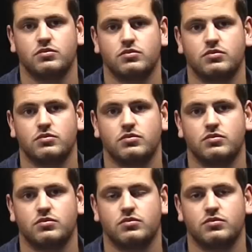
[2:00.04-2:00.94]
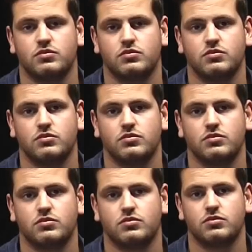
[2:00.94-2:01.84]

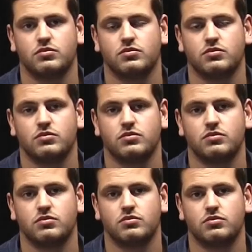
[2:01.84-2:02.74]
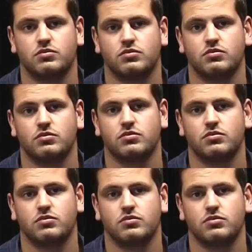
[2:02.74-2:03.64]

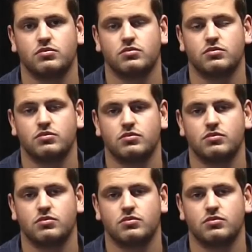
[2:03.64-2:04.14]
(not speaking)